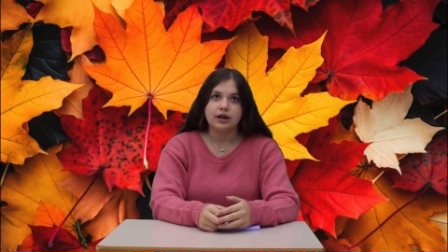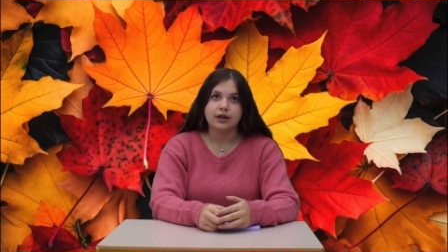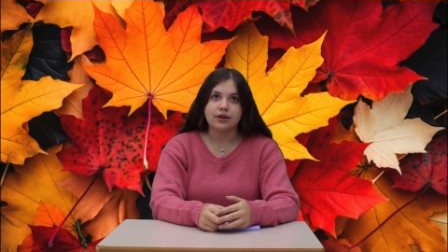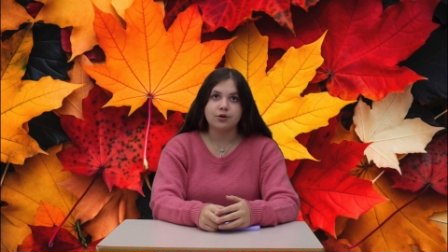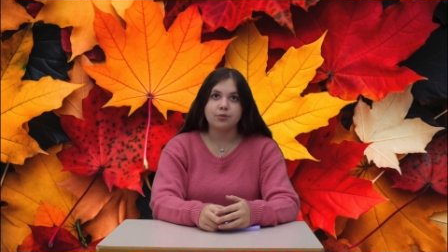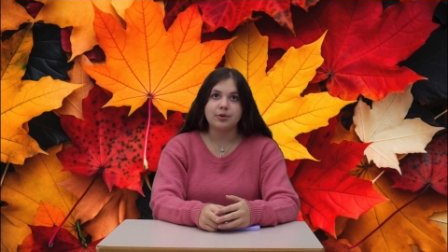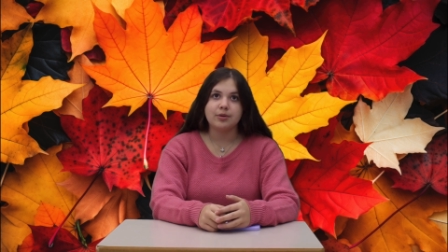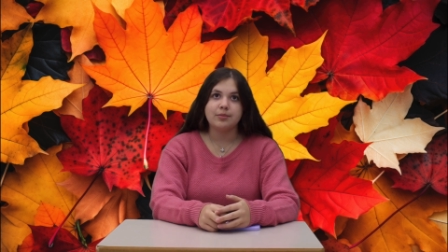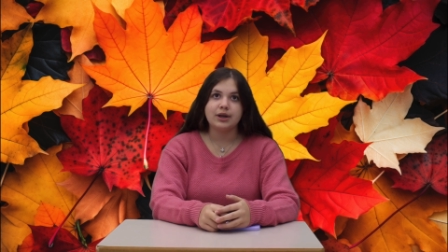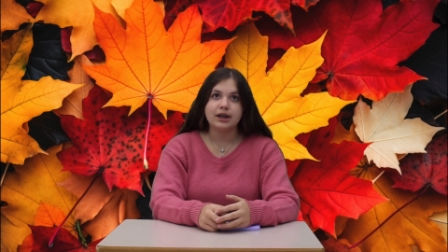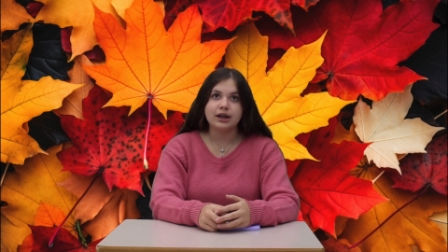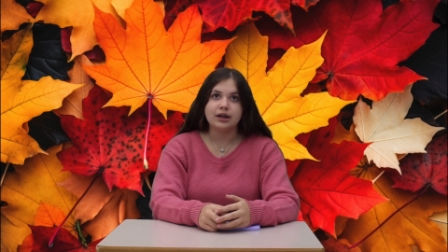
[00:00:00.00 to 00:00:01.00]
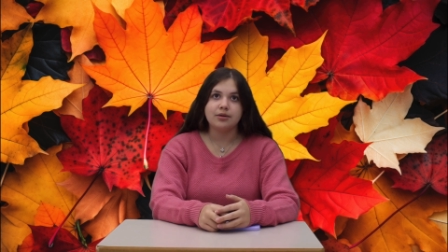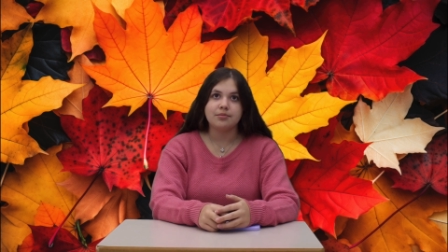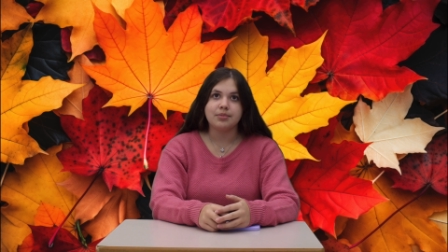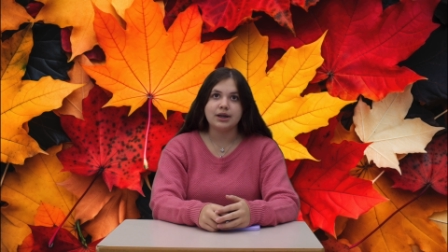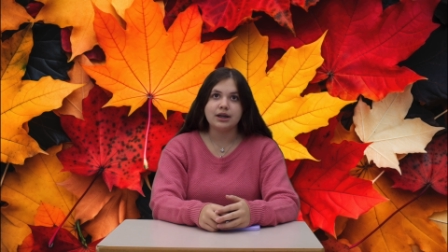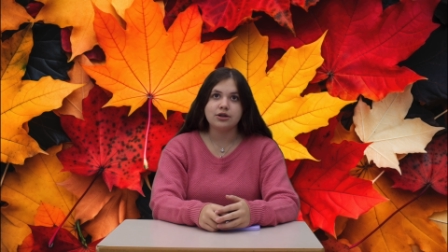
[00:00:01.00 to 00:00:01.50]
There will be a meeting
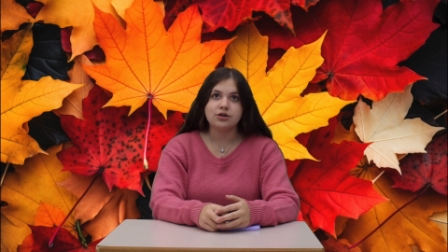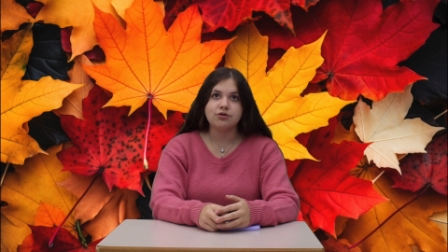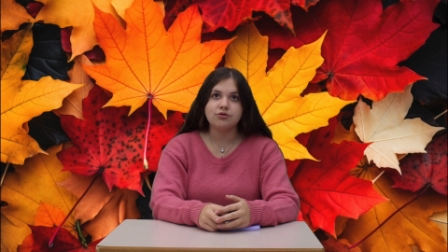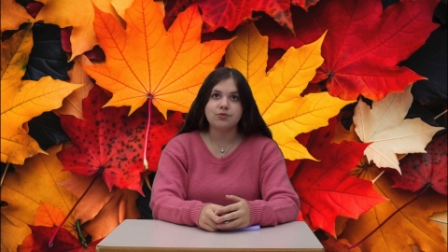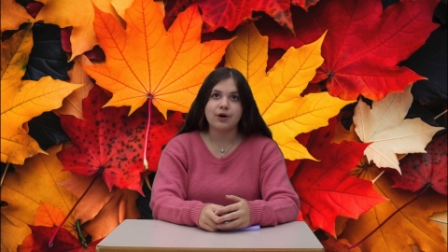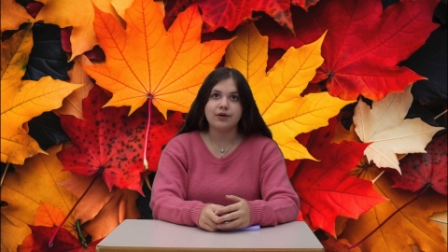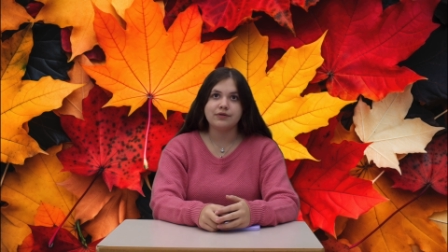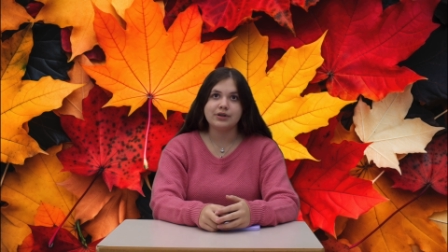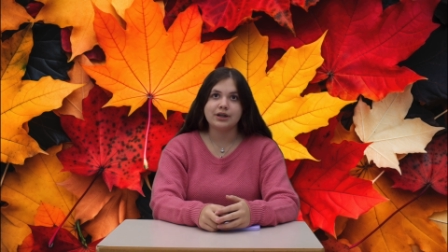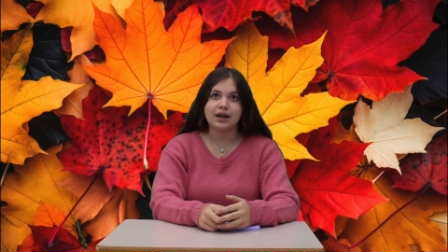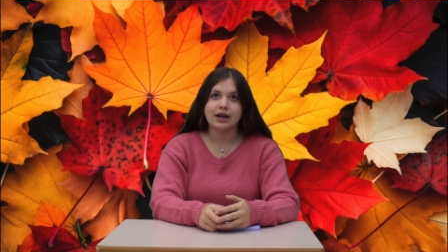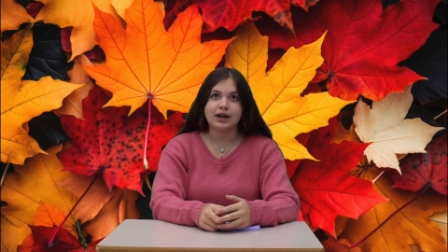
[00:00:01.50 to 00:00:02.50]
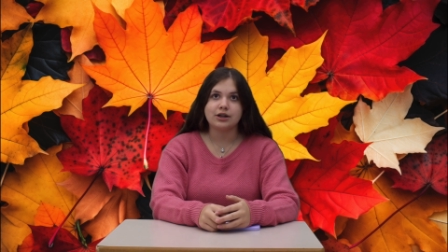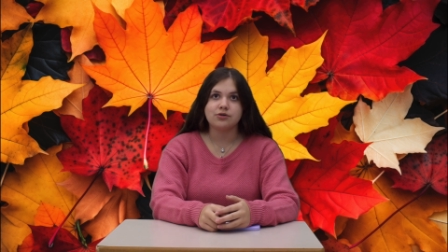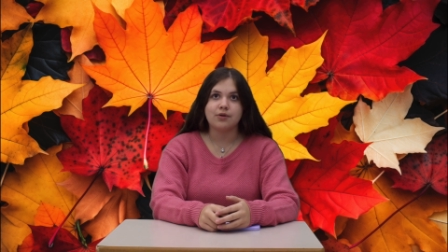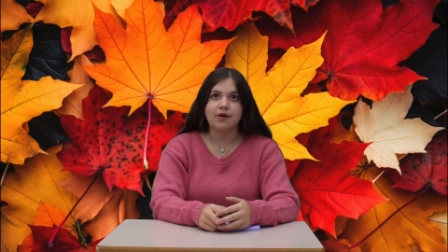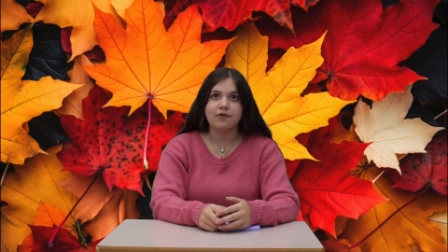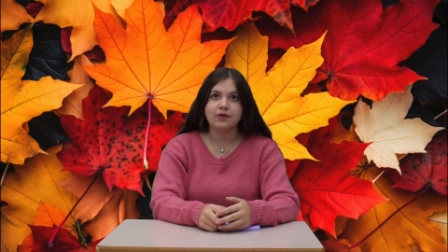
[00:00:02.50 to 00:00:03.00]
in B212 today at
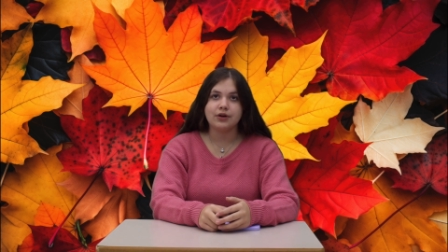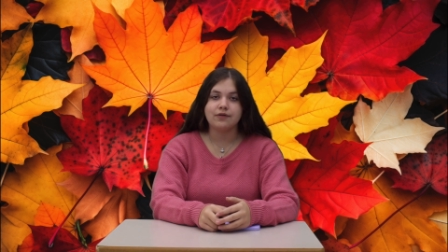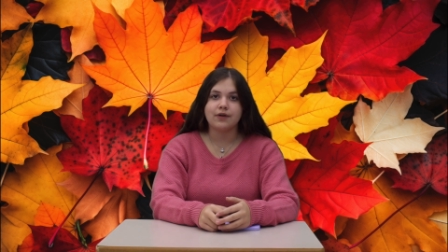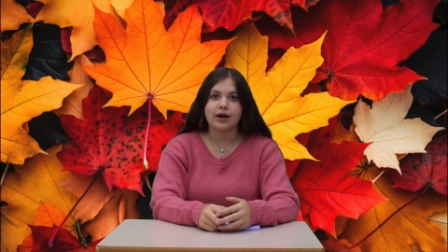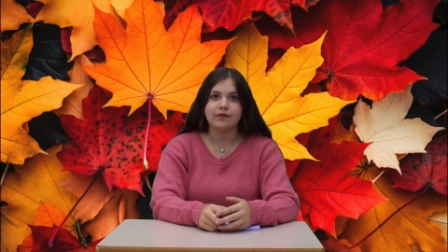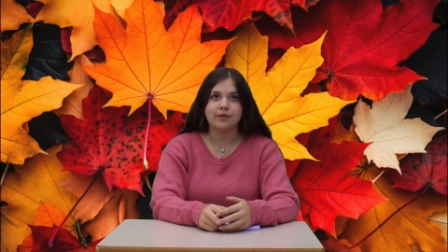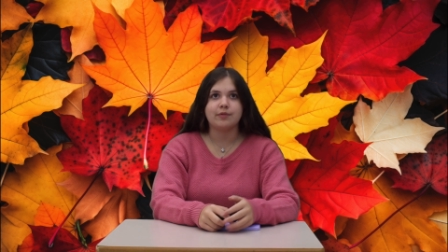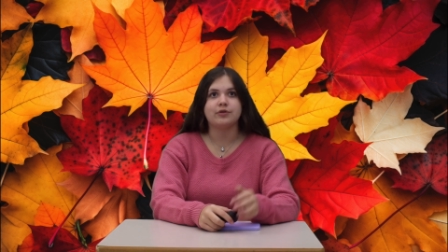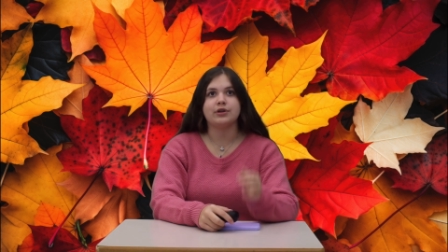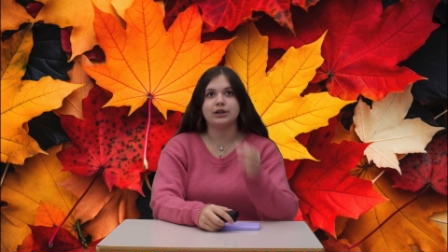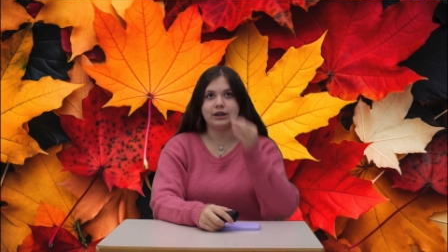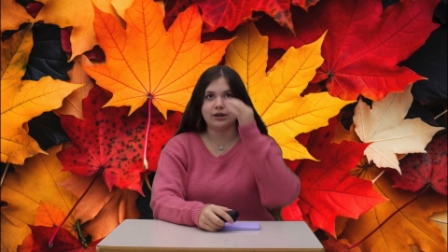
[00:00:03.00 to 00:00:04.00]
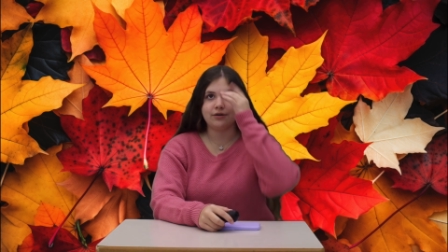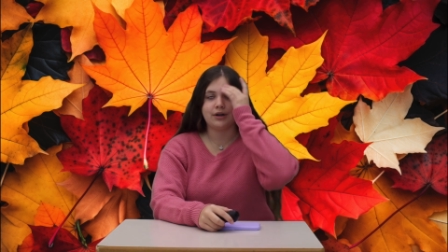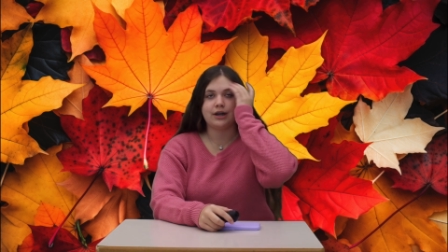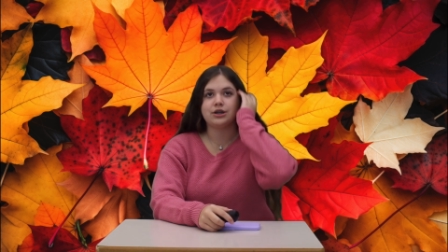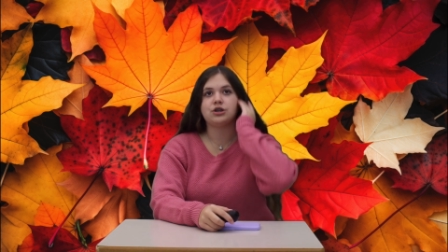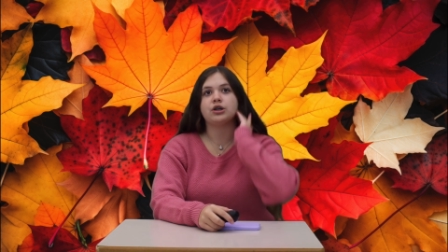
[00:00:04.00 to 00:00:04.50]
1245 about the Leo
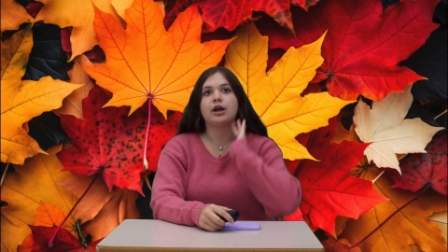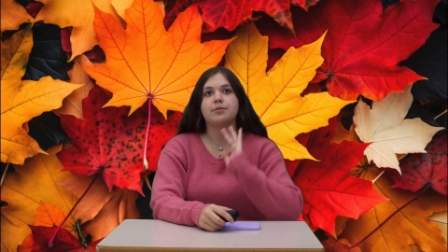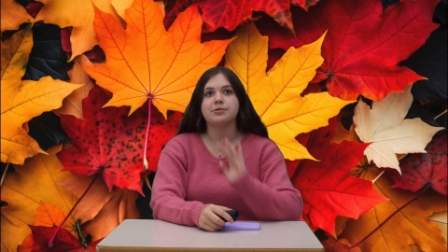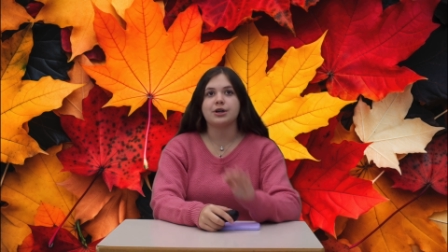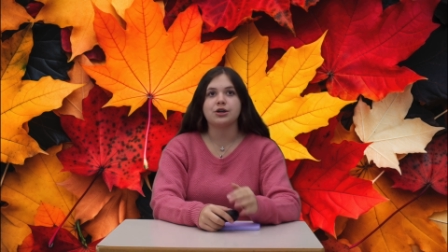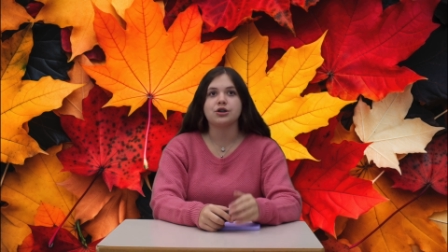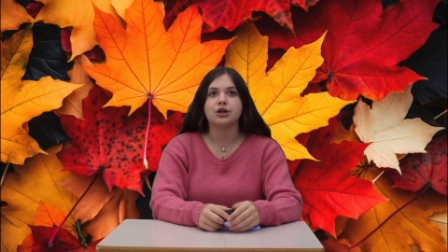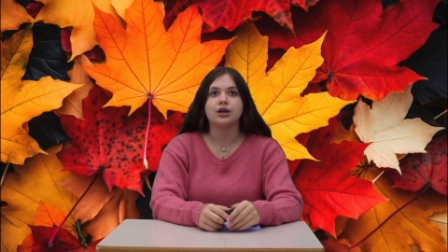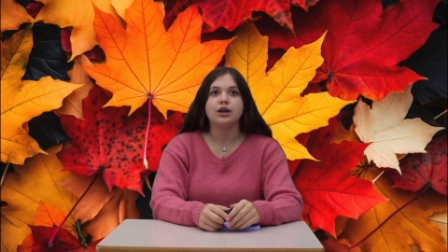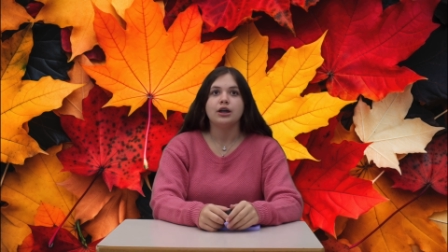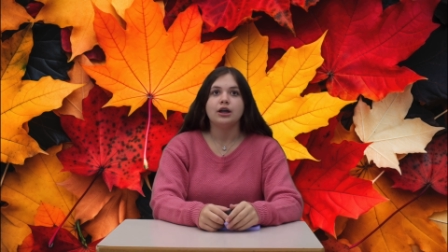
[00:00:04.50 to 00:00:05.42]
Hayes Jam Session.